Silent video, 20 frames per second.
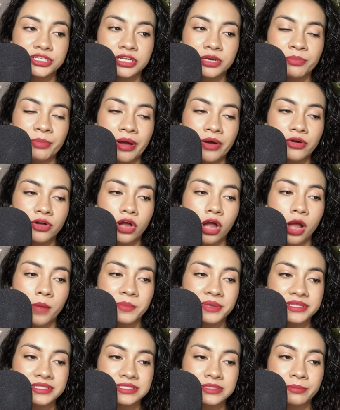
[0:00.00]
about
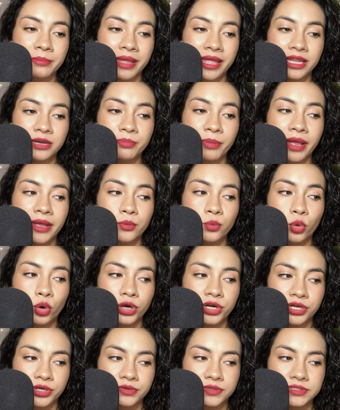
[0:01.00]
comments made by
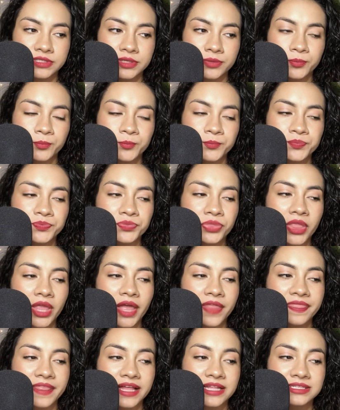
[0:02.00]
Wuornos
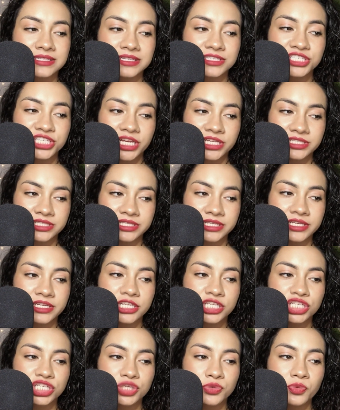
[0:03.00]
that suggested
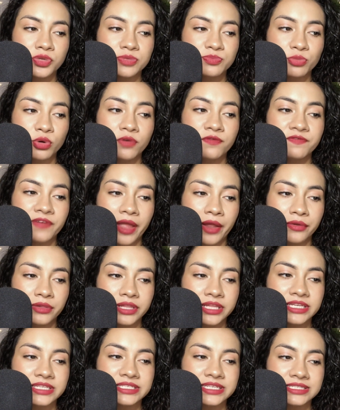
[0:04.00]
she was
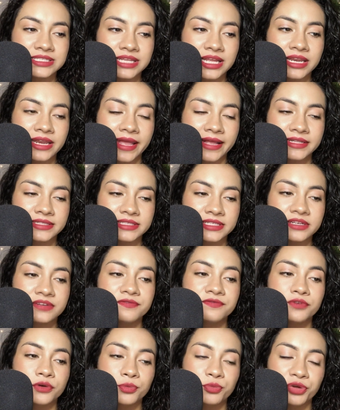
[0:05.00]
profoundly disconnected
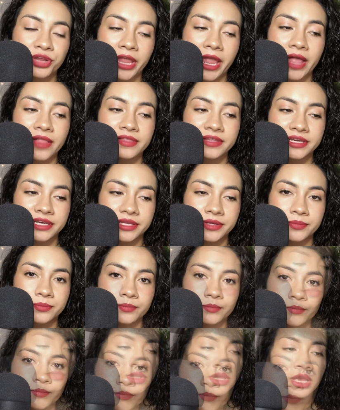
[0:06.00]
from reality.
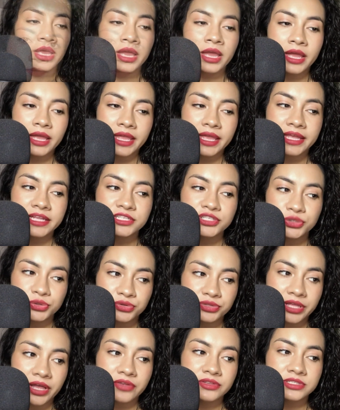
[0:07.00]
In
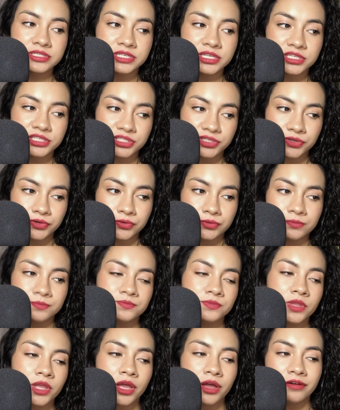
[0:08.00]
2002,
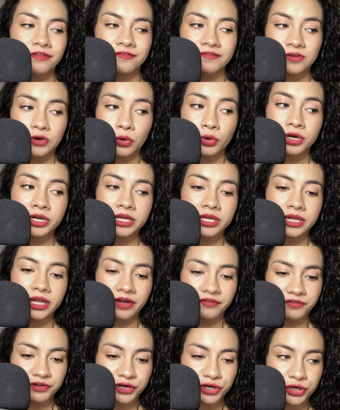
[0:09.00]
Florida
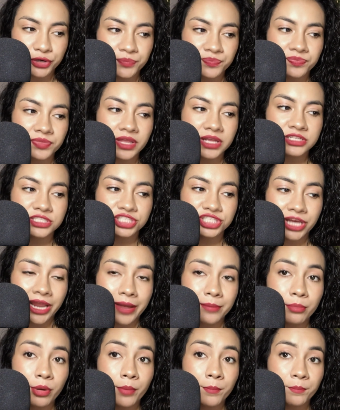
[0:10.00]
Governor
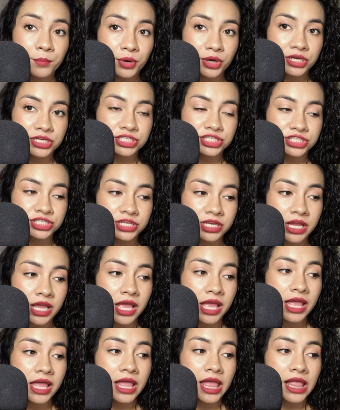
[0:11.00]
Jeb Bush
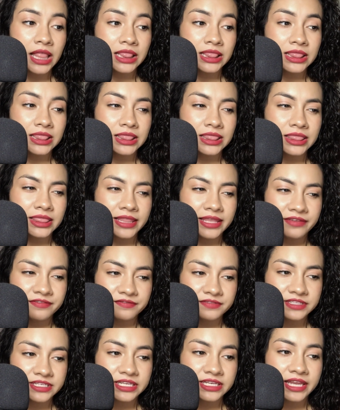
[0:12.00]

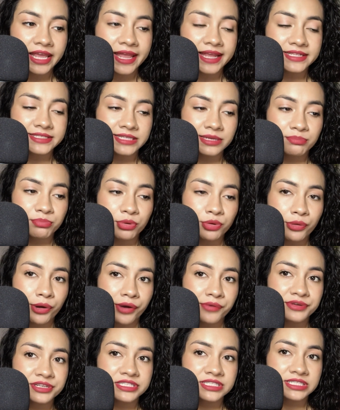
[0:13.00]
lifted a
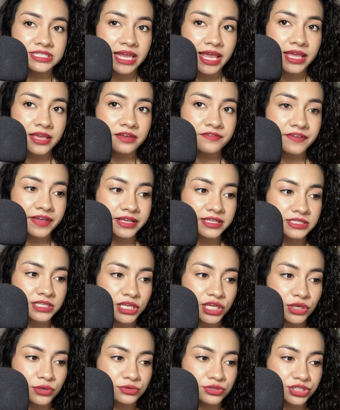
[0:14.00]
temporary stay of
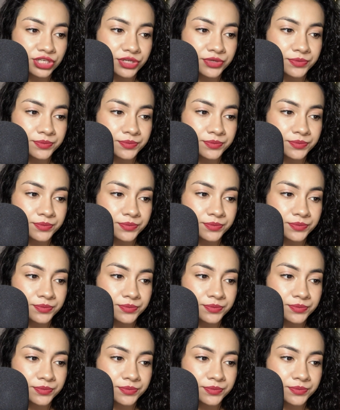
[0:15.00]
execution